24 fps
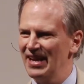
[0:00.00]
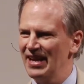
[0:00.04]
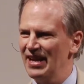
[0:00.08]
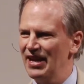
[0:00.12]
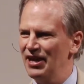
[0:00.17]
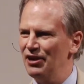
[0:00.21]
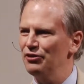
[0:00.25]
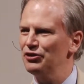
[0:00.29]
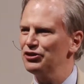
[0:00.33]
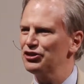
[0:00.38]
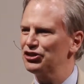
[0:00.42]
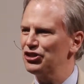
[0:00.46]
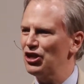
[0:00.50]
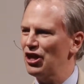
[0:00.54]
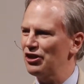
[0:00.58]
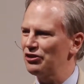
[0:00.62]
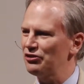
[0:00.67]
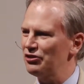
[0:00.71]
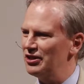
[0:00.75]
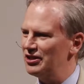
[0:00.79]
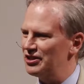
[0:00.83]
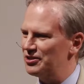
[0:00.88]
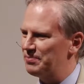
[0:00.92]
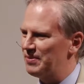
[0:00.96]

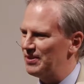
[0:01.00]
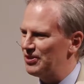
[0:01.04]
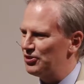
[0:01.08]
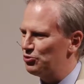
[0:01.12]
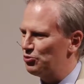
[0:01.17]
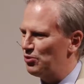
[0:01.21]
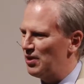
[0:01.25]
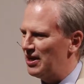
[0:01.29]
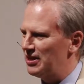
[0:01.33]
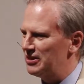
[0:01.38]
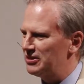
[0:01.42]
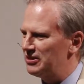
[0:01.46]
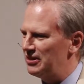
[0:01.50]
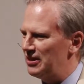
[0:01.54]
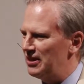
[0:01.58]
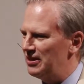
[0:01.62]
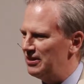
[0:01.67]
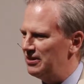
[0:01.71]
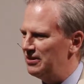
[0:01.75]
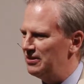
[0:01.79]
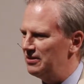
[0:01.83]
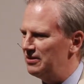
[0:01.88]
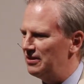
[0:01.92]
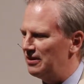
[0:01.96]
Aristotle has been
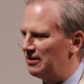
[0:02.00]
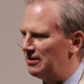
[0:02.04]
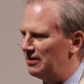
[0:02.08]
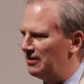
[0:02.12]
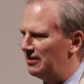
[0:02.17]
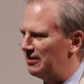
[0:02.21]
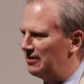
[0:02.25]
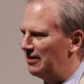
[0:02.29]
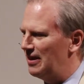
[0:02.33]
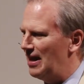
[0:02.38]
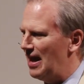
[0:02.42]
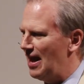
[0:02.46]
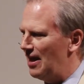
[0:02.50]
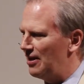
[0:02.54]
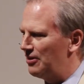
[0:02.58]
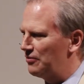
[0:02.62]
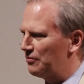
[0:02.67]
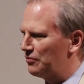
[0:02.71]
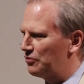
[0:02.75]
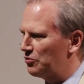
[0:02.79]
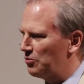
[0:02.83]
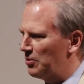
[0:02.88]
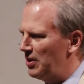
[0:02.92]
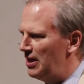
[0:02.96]
translated uh, out
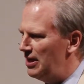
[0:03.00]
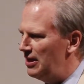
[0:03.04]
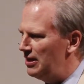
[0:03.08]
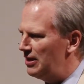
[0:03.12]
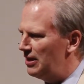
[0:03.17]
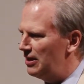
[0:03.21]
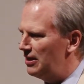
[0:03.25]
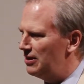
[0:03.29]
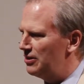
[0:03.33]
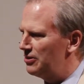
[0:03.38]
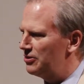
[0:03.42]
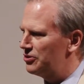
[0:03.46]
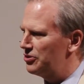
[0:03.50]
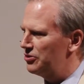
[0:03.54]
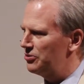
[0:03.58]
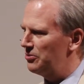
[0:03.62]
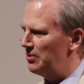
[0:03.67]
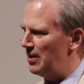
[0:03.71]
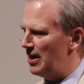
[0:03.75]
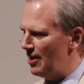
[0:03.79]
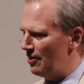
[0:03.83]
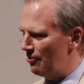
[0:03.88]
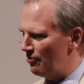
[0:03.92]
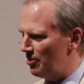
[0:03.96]
of Greek
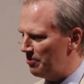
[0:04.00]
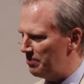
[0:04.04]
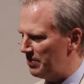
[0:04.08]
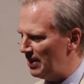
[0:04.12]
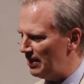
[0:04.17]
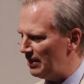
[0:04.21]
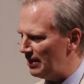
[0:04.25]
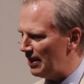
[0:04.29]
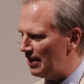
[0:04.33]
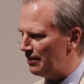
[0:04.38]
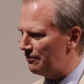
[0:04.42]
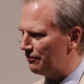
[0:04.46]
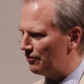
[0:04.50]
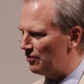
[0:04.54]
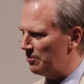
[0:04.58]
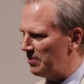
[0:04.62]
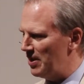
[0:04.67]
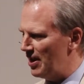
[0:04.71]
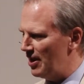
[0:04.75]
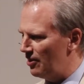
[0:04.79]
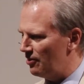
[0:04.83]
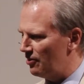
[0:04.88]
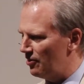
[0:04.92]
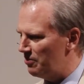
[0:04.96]
into Arabic and from
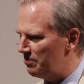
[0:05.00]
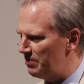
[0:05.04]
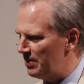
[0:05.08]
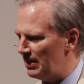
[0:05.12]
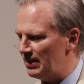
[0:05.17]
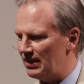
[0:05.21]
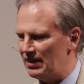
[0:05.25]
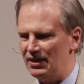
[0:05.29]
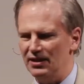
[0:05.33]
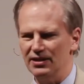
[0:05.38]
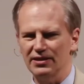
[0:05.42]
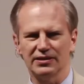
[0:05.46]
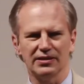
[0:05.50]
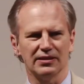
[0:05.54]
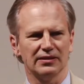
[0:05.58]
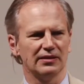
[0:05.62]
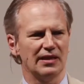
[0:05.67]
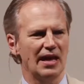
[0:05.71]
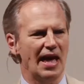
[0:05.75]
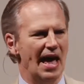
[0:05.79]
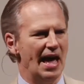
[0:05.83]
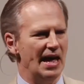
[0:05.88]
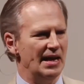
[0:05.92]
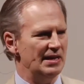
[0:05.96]
Arabic into
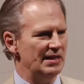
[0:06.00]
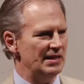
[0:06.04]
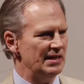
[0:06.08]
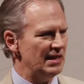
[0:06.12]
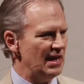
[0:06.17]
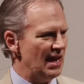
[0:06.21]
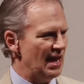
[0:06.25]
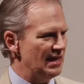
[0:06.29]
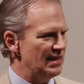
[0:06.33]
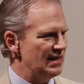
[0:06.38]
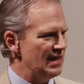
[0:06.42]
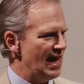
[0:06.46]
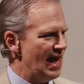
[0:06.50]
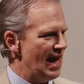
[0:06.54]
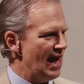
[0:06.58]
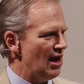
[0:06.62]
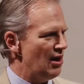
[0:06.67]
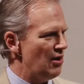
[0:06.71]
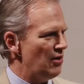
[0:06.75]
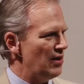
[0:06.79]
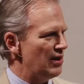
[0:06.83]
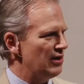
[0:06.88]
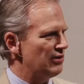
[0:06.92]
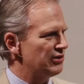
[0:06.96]
Latin, and
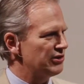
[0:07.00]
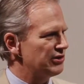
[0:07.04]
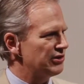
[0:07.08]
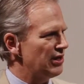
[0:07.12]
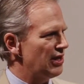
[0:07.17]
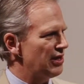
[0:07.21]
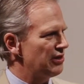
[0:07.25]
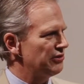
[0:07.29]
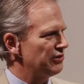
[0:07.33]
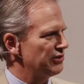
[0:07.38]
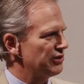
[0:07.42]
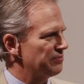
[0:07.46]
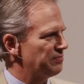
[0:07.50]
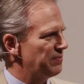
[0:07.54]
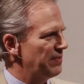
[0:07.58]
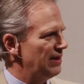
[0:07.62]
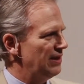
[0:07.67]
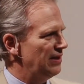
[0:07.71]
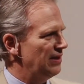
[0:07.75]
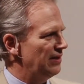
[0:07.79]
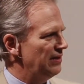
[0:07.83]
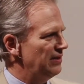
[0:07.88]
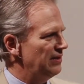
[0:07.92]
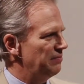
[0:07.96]
now Aristotle's
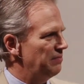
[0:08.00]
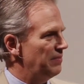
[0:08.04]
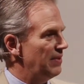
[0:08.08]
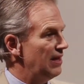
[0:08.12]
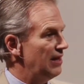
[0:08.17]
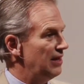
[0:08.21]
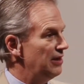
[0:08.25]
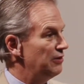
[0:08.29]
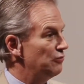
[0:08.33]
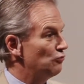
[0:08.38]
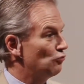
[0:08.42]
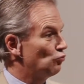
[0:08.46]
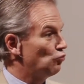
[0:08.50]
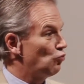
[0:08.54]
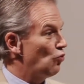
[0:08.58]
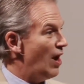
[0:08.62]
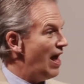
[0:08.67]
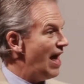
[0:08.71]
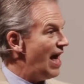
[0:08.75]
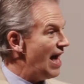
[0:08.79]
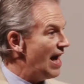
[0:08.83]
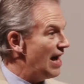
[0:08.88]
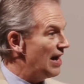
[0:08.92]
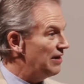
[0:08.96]
being, being
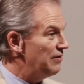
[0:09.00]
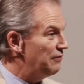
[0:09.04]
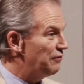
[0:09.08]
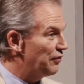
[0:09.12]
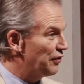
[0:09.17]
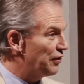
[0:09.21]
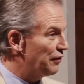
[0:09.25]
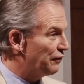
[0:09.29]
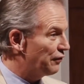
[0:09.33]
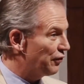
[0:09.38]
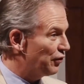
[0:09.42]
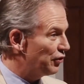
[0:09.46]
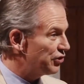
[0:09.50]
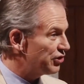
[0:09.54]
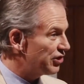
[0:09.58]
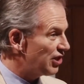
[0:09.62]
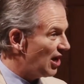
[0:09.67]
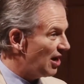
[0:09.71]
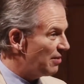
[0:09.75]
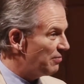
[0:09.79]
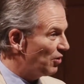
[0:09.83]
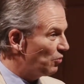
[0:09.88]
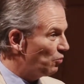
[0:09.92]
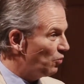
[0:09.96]
read for the first
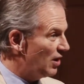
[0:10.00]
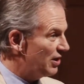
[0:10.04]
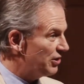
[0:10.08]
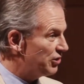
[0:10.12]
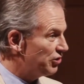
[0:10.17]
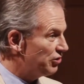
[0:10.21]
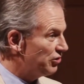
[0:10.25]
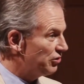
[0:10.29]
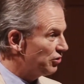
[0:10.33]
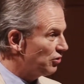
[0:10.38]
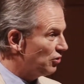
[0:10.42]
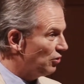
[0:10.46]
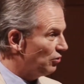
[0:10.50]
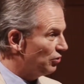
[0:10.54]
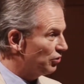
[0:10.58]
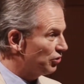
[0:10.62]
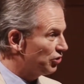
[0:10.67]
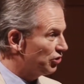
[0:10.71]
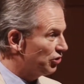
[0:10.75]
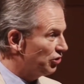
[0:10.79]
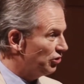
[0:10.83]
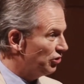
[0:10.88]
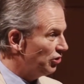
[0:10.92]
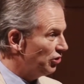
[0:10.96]
time in Western
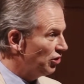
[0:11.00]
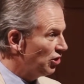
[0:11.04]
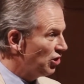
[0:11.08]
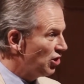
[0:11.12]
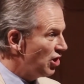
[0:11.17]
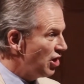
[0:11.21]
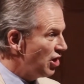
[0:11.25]
culture